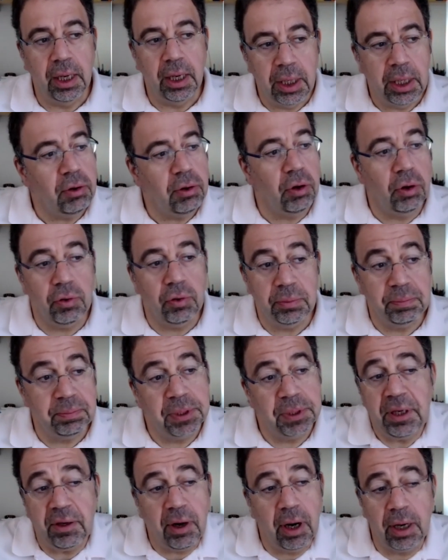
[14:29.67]
You know, but
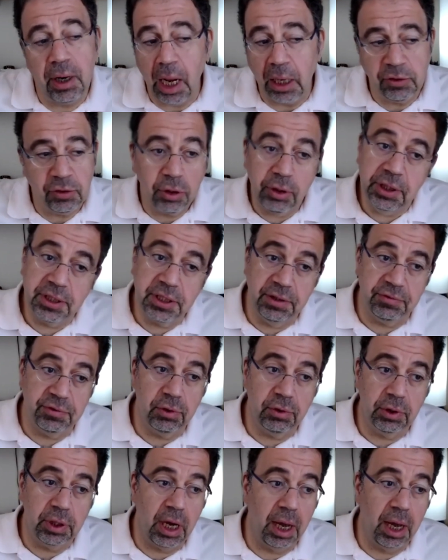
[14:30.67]
there are alternatives. Look,